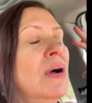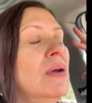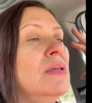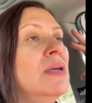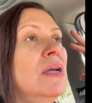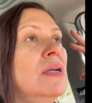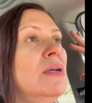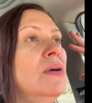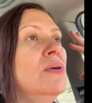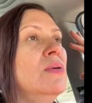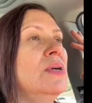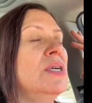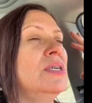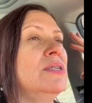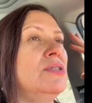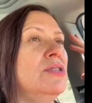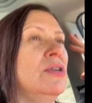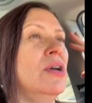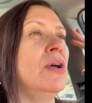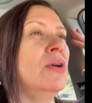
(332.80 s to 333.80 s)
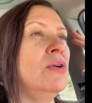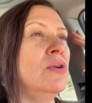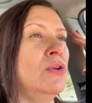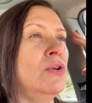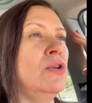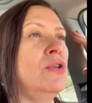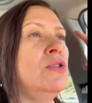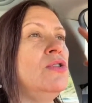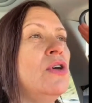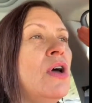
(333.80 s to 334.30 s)
All I know is
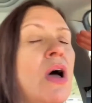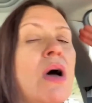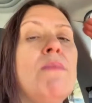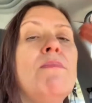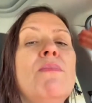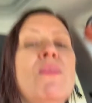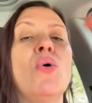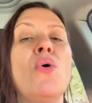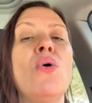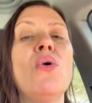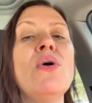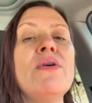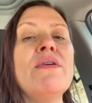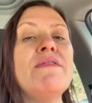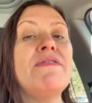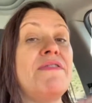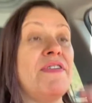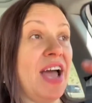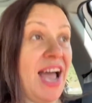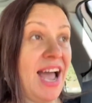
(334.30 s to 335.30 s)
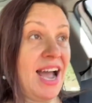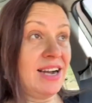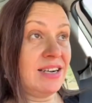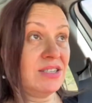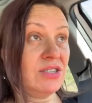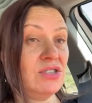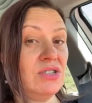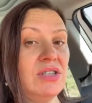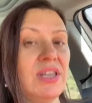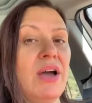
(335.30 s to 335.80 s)
the more
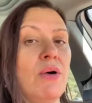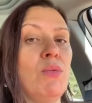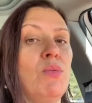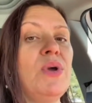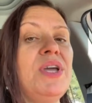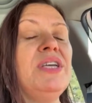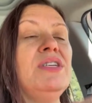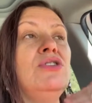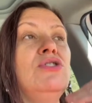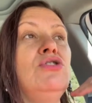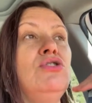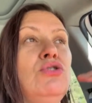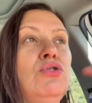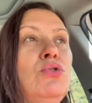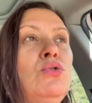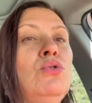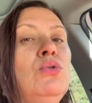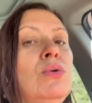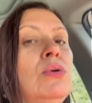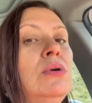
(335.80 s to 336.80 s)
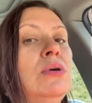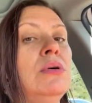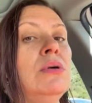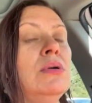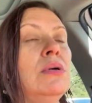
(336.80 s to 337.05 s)
facts that we do